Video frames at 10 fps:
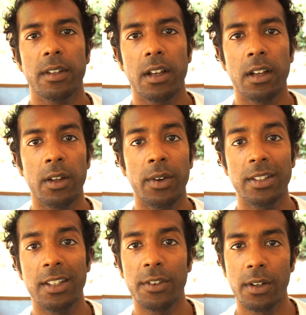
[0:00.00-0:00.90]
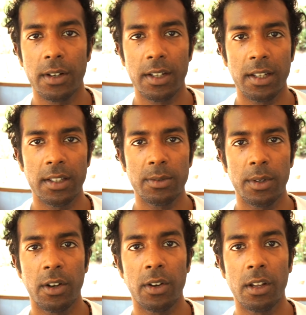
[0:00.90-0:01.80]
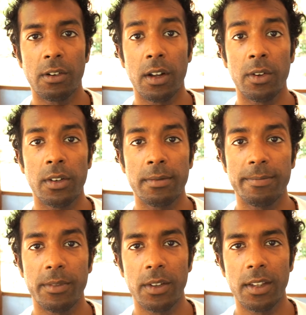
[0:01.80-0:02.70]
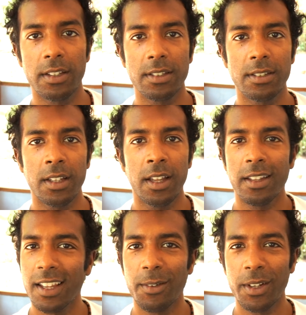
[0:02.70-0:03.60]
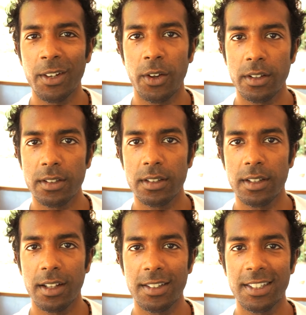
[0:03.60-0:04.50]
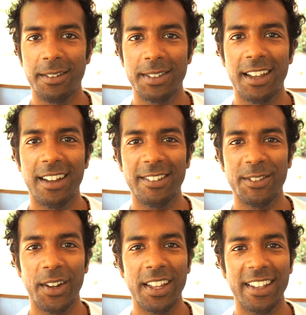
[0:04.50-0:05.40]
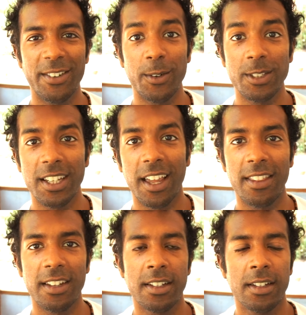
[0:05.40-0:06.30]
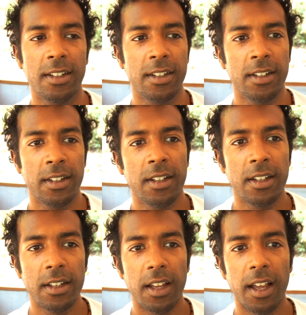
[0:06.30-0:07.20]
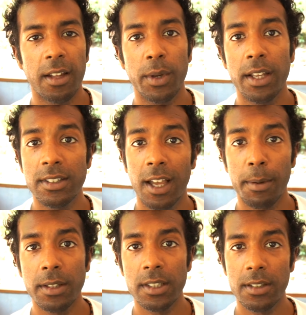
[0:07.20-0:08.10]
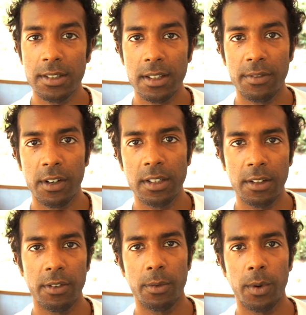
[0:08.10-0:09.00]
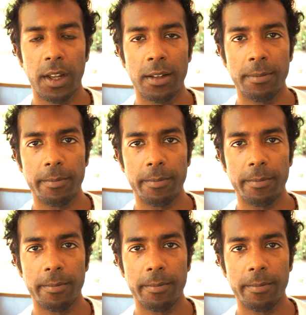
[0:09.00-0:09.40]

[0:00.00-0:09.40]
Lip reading: I know how difficult it is. We're on our own on this, yet we're not. At the same time, we're here all together, and we can tap into this in a very different way.